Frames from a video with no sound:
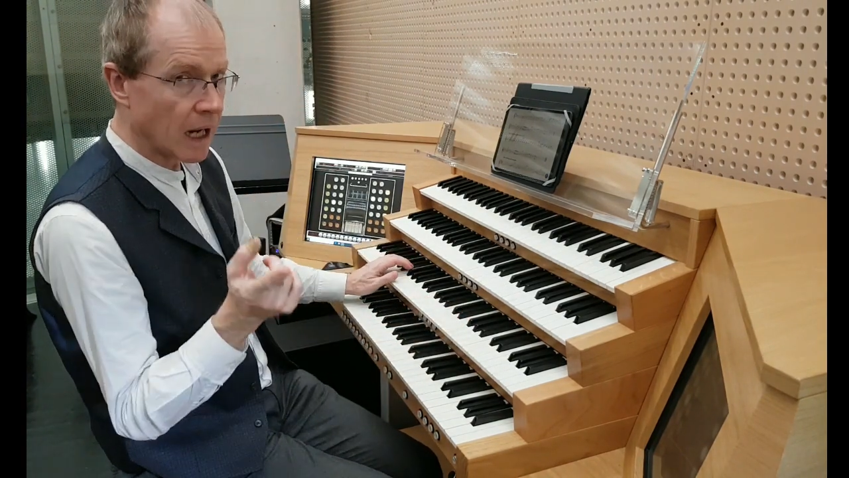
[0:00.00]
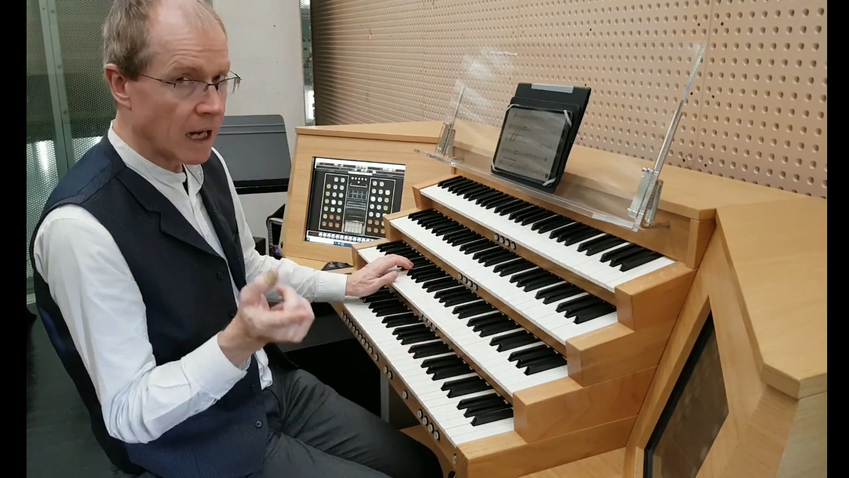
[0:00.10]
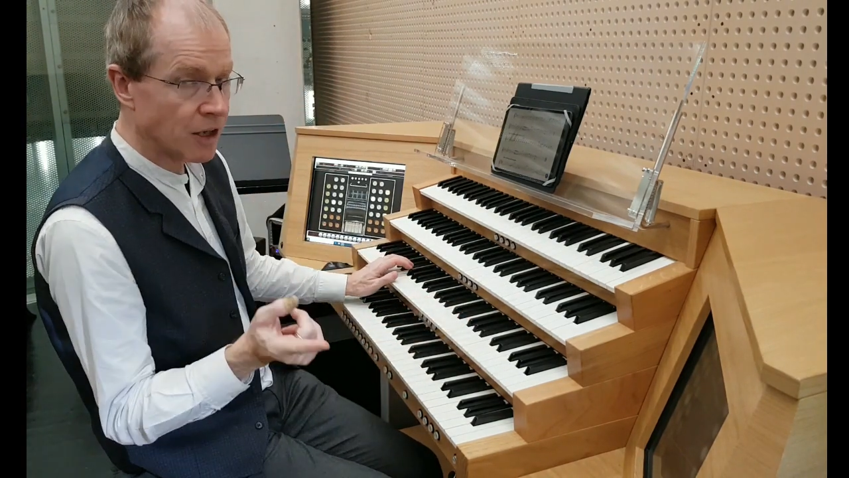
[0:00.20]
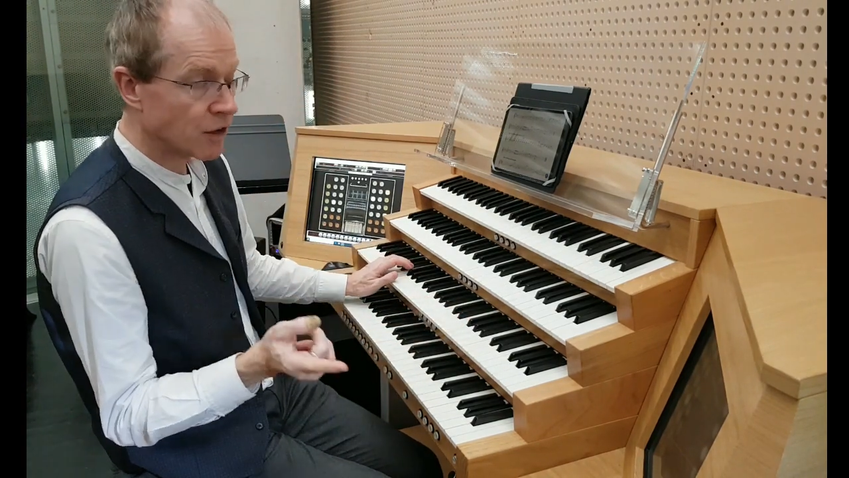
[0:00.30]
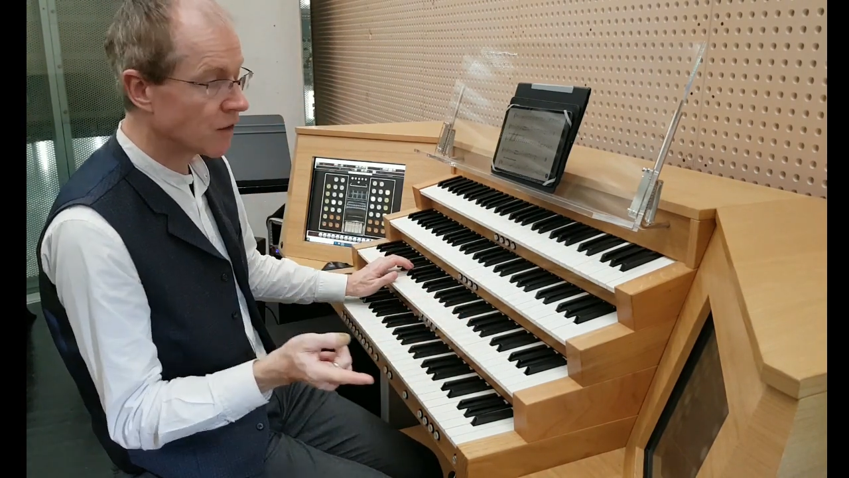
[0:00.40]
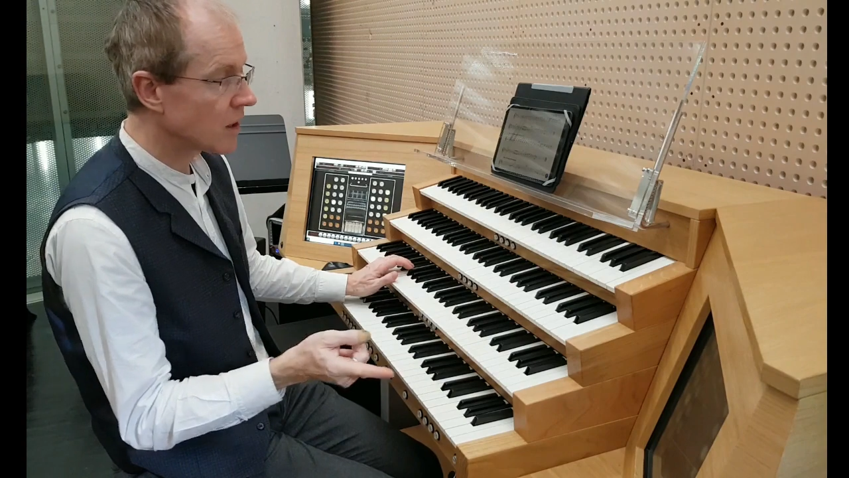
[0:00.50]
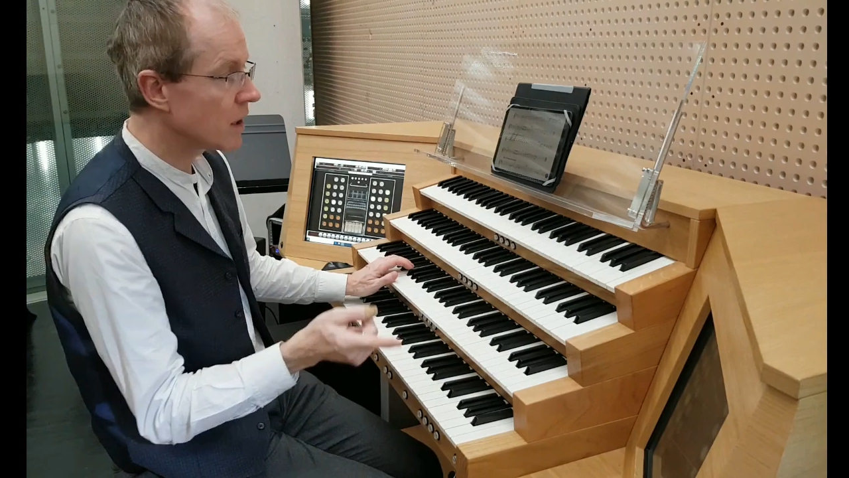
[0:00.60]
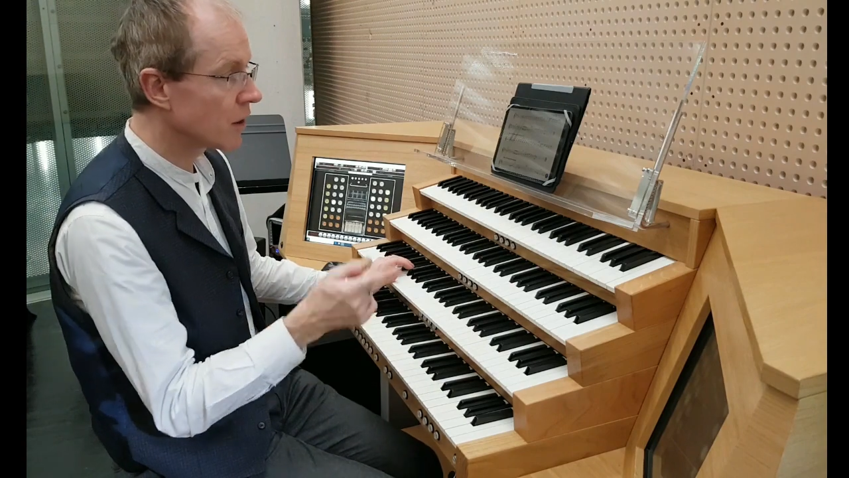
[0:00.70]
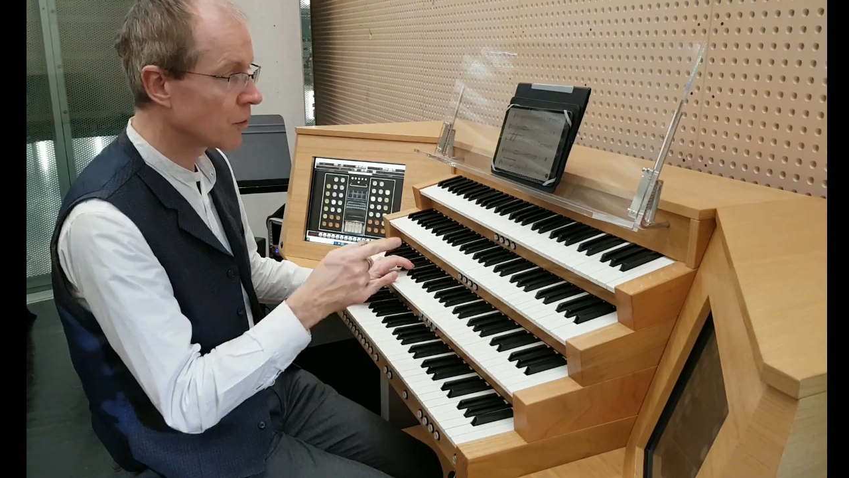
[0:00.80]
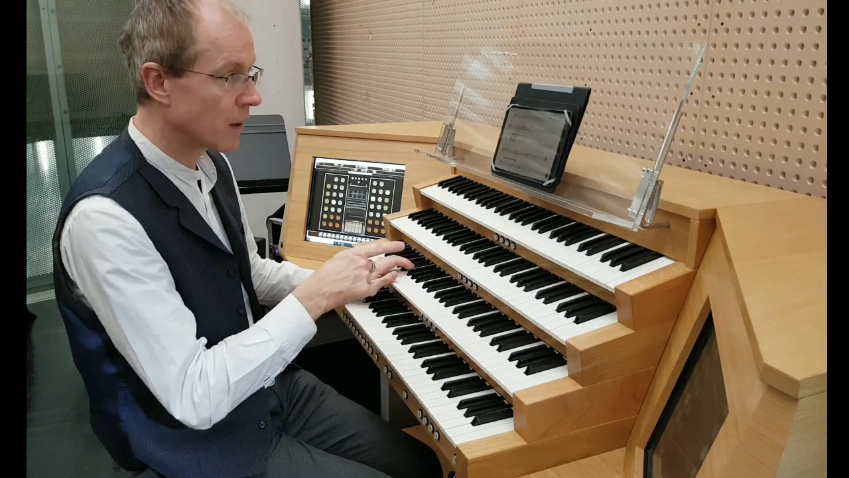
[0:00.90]
And you can
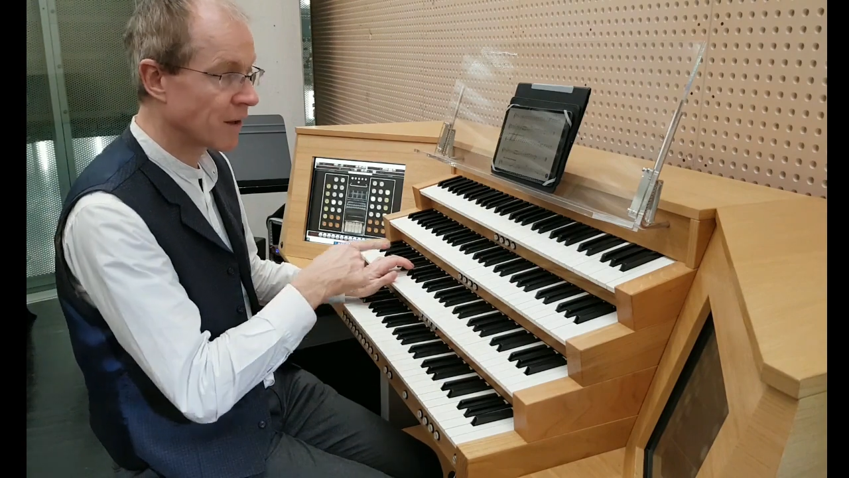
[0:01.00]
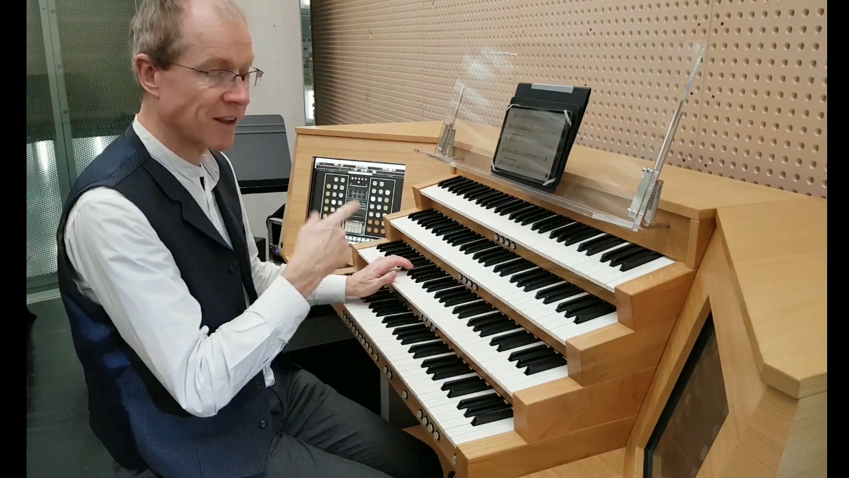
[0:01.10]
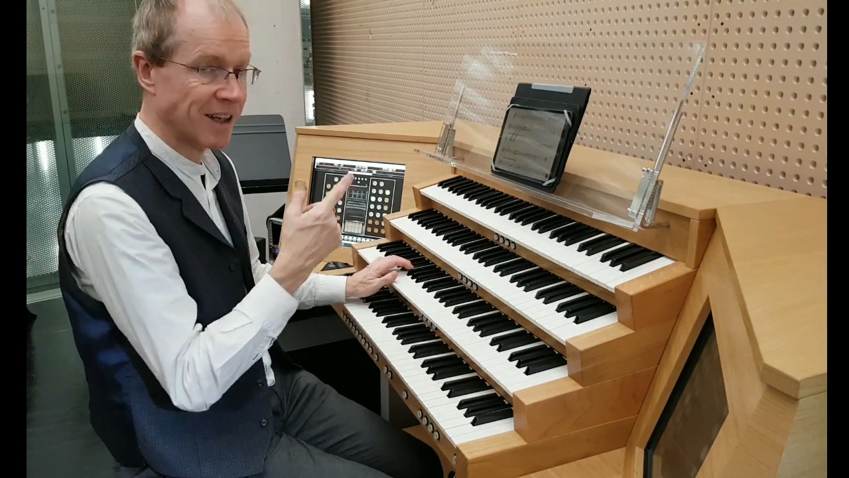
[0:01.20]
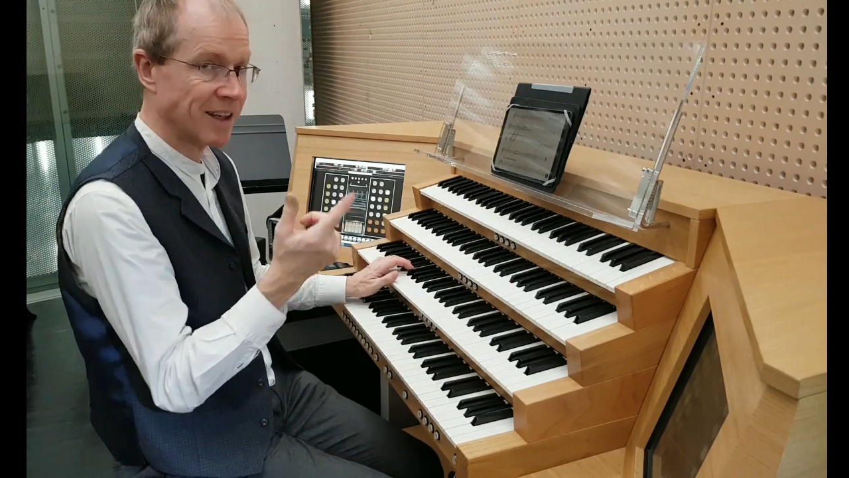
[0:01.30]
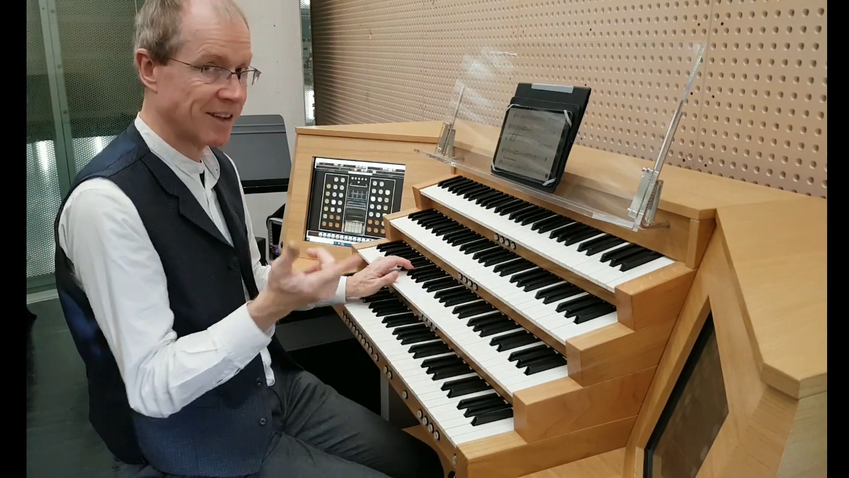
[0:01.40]
see as well that